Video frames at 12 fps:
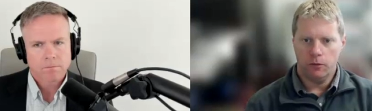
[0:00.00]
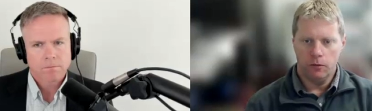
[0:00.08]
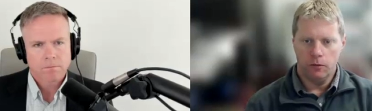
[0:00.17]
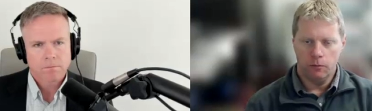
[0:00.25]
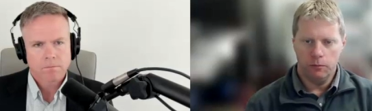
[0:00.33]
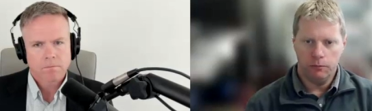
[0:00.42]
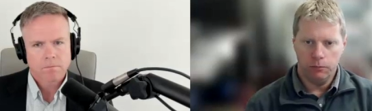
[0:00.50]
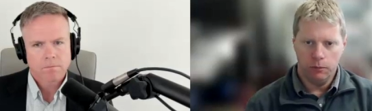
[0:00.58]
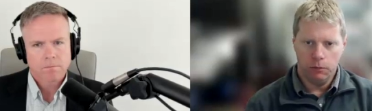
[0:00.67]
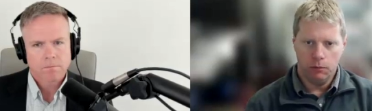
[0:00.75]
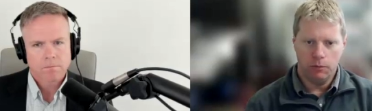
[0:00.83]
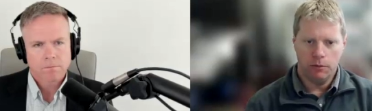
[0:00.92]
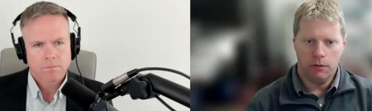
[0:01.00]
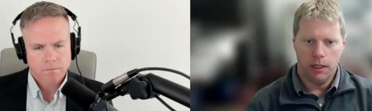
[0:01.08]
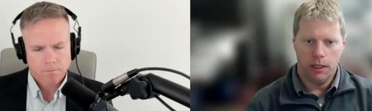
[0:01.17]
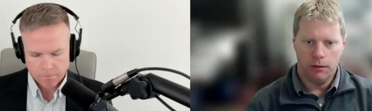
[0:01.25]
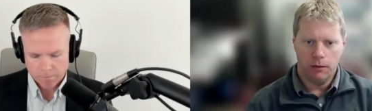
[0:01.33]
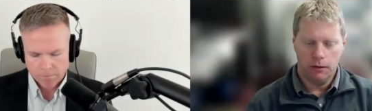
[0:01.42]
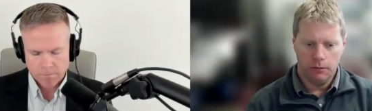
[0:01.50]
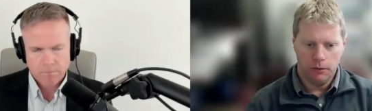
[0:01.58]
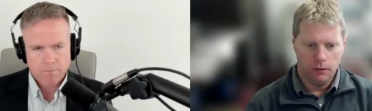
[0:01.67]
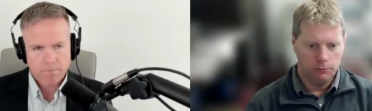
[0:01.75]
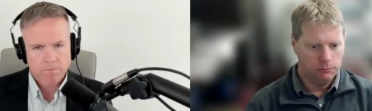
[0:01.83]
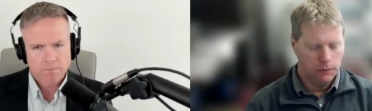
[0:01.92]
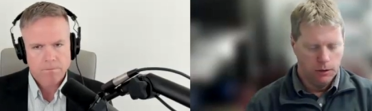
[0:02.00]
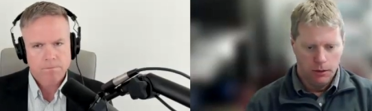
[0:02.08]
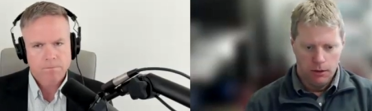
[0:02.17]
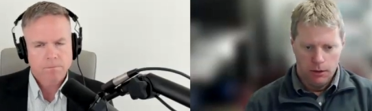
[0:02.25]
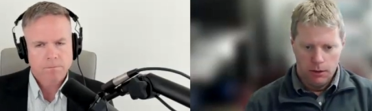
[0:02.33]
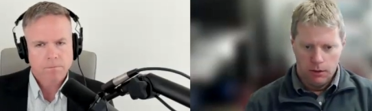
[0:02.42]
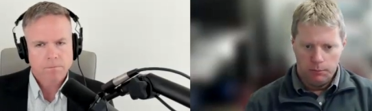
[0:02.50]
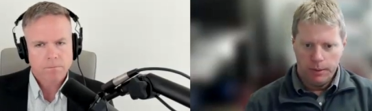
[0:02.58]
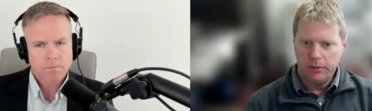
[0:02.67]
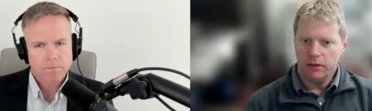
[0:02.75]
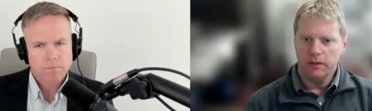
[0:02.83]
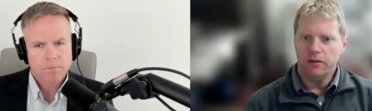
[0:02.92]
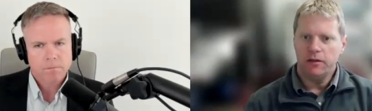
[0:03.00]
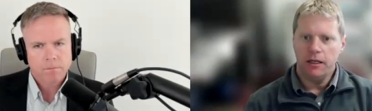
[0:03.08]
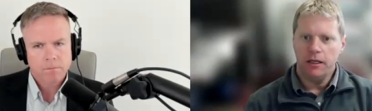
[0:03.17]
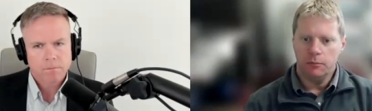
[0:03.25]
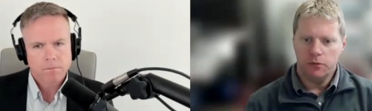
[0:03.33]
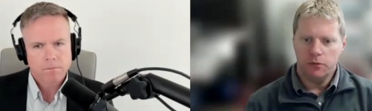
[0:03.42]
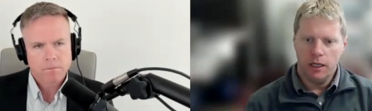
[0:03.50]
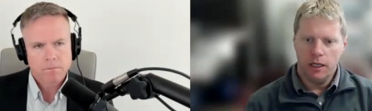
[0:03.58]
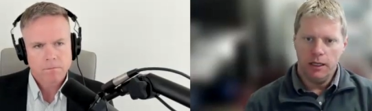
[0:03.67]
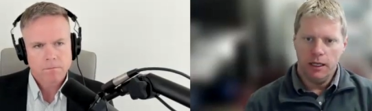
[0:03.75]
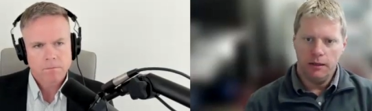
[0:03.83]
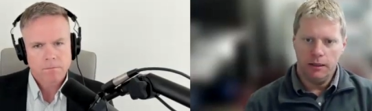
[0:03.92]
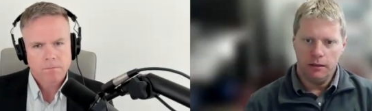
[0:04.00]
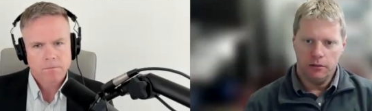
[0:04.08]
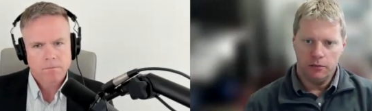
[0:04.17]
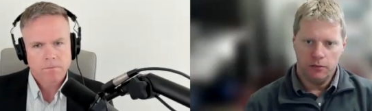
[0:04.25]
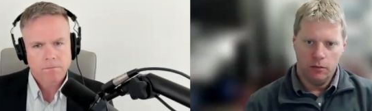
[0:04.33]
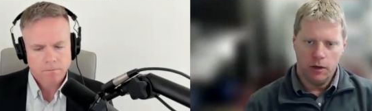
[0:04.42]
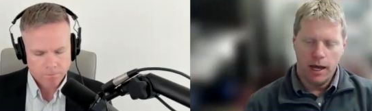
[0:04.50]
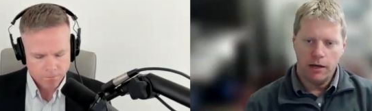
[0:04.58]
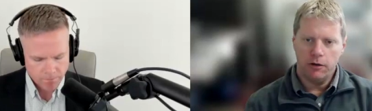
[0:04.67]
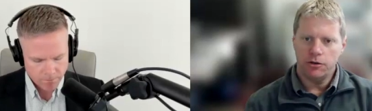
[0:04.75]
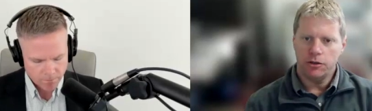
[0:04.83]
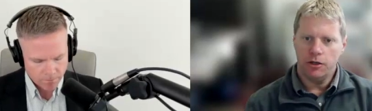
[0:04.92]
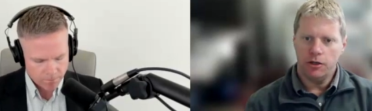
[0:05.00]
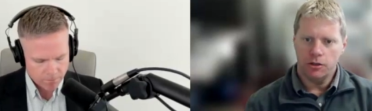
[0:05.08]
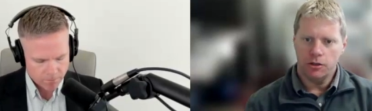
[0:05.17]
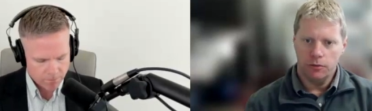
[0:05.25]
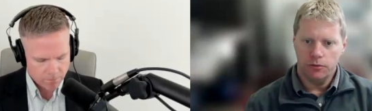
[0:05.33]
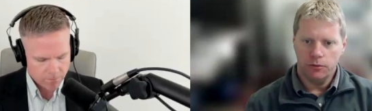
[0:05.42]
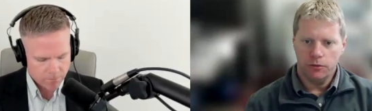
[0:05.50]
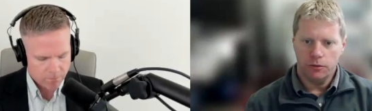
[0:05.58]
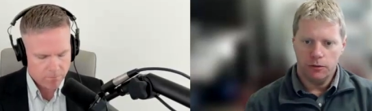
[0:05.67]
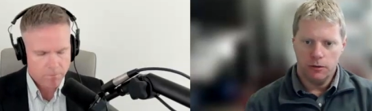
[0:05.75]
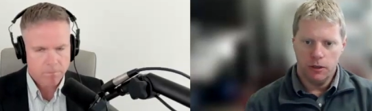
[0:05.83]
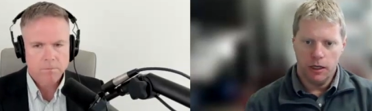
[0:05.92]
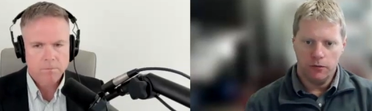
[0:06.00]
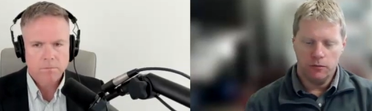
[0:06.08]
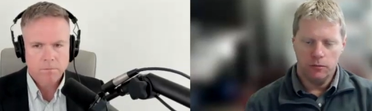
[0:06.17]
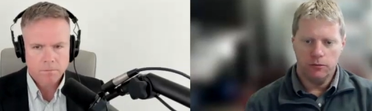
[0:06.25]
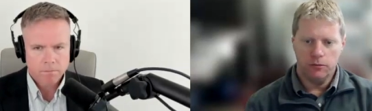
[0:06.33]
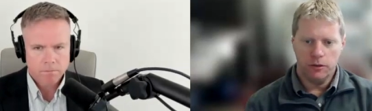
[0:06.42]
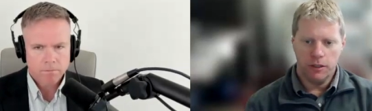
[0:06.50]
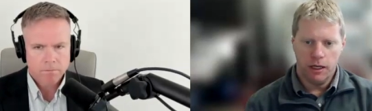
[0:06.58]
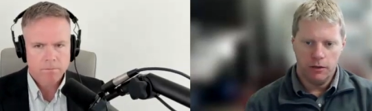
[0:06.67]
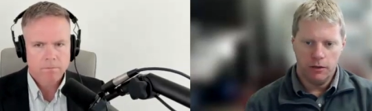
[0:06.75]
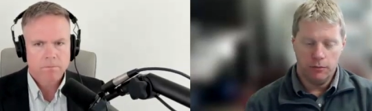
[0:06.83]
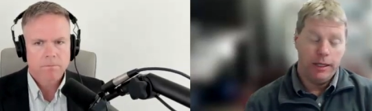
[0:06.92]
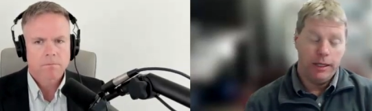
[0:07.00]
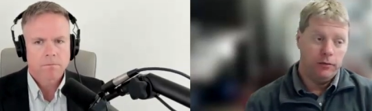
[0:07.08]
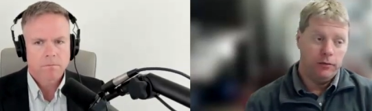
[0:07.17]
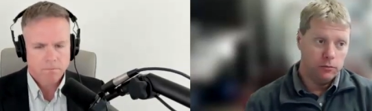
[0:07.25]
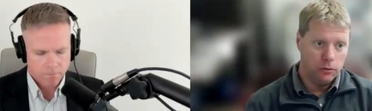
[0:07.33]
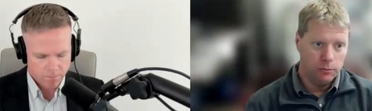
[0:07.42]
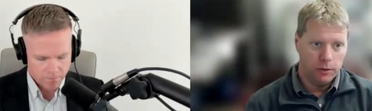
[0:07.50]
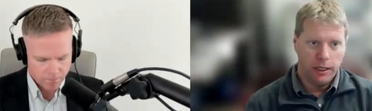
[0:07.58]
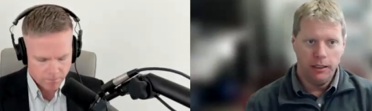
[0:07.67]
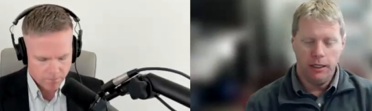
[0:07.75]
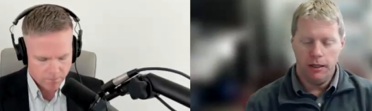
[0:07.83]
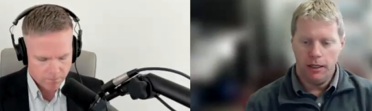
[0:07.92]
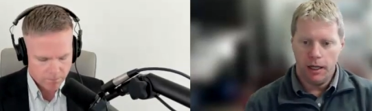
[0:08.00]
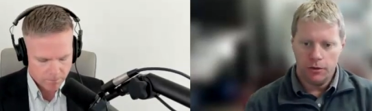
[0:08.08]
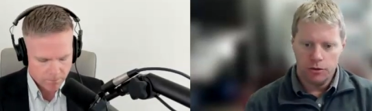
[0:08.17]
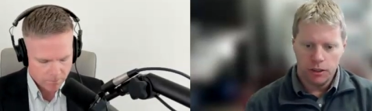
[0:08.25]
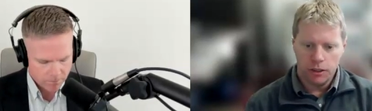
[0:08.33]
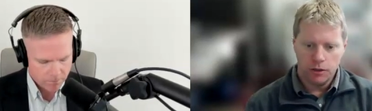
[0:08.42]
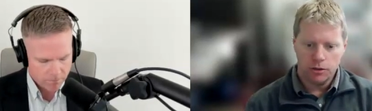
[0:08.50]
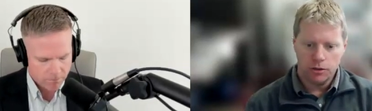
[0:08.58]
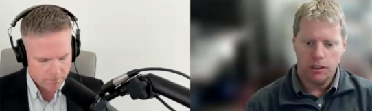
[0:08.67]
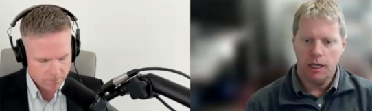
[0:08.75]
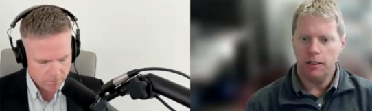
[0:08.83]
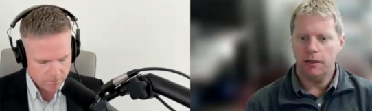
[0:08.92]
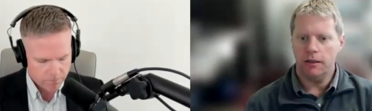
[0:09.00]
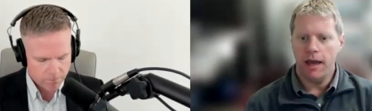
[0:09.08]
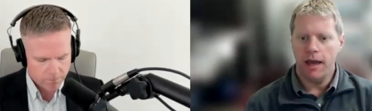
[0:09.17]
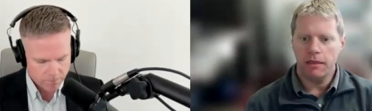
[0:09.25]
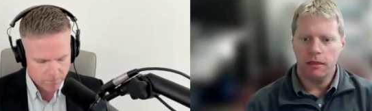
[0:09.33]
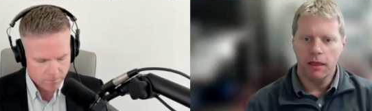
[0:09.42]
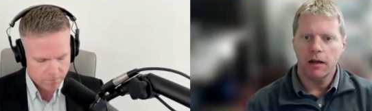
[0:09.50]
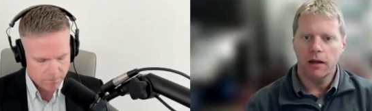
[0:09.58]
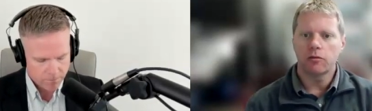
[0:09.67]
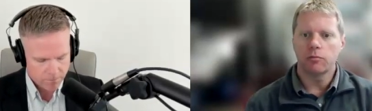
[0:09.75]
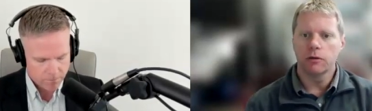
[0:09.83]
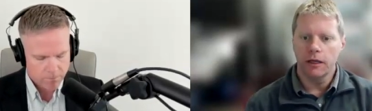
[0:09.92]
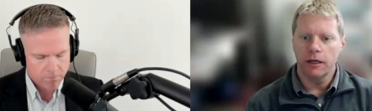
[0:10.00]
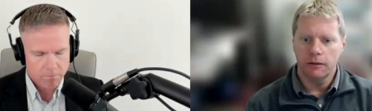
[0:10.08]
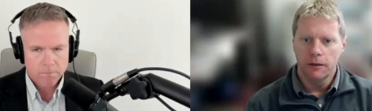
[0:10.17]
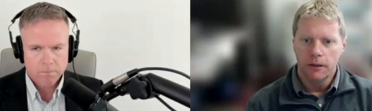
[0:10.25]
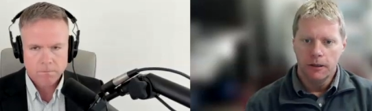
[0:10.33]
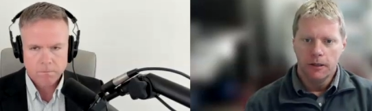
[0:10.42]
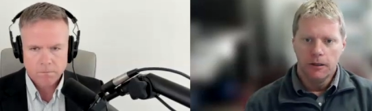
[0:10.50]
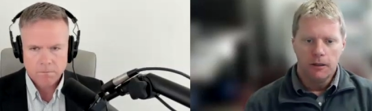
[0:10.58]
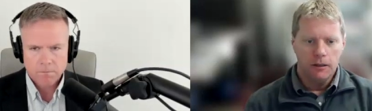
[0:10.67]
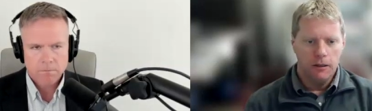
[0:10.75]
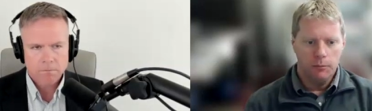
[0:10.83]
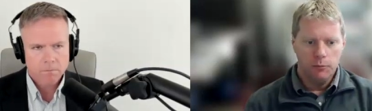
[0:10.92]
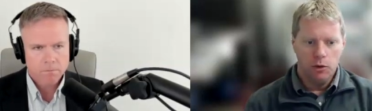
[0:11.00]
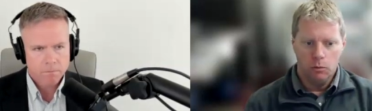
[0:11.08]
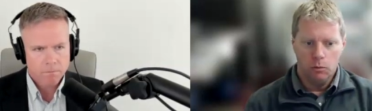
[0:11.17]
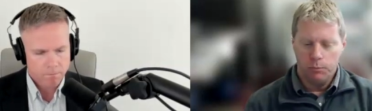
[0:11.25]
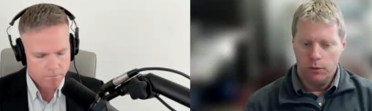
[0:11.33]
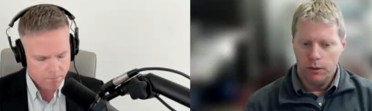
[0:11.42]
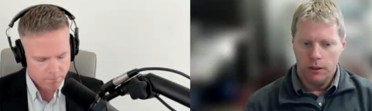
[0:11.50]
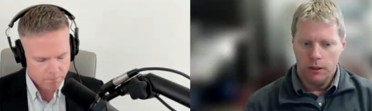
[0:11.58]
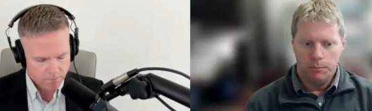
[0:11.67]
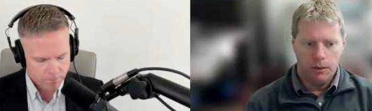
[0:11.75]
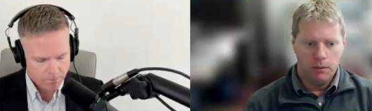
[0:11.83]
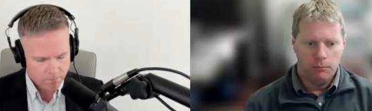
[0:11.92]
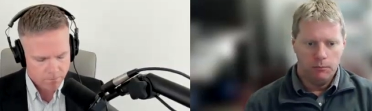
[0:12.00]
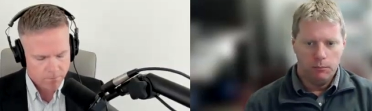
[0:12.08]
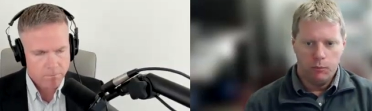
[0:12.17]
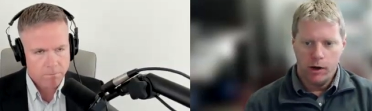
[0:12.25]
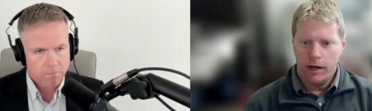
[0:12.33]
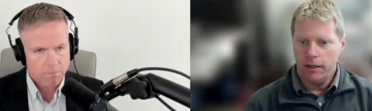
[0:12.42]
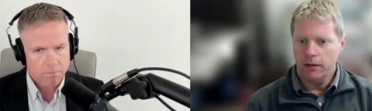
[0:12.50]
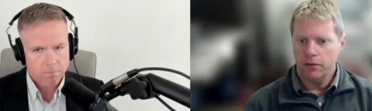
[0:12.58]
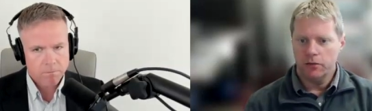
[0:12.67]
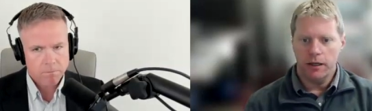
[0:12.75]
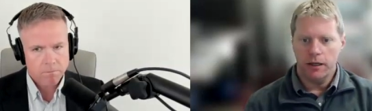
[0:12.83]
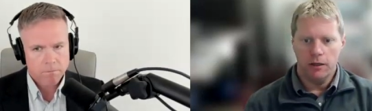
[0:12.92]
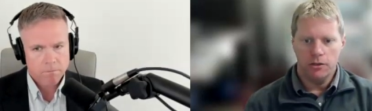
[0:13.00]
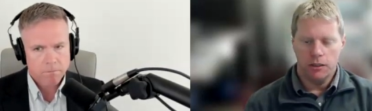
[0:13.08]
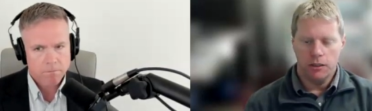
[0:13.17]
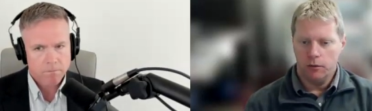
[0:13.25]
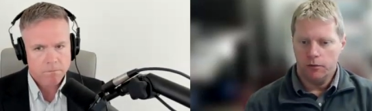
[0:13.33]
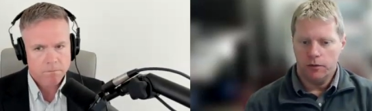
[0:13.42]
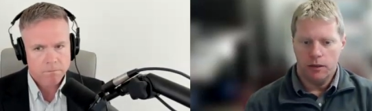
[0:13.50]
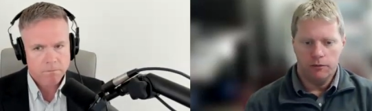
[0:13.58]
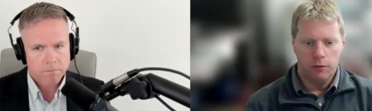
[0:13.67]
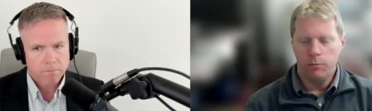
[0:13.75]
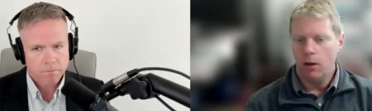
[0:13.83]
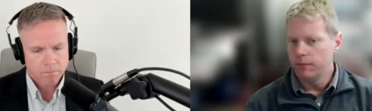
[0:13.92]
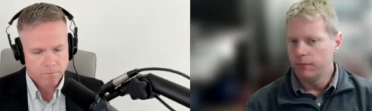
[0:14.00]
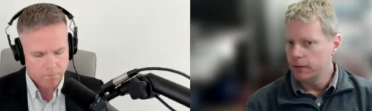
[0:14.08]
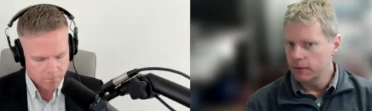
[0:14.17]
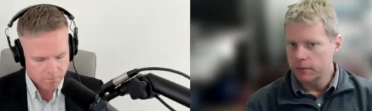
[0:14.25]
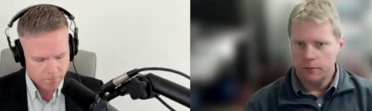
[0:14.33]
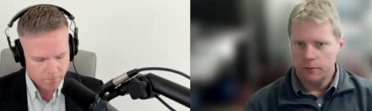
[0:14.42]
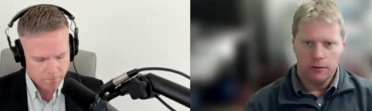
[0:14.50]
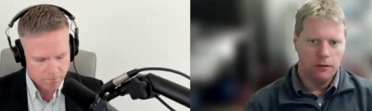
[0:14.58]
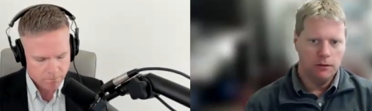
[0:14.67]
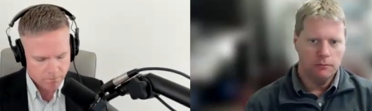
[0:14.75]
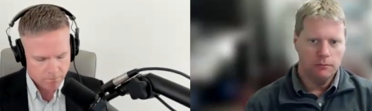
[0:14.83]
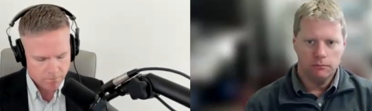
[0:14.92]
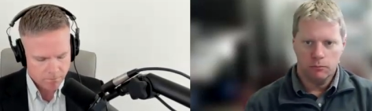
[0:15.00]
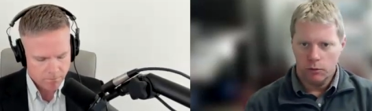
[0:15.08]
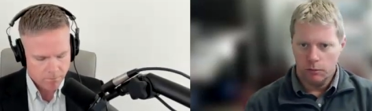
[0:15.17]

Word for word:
Speaker 1: So we we work with a lot of the um, basically stadiums, any, anything that's so higher education too. So your, your high schools, your college, any school, but anything education, anything athletics related. Um, you know, we're putting up um, branding and signage on the outside of football fields. Um, we're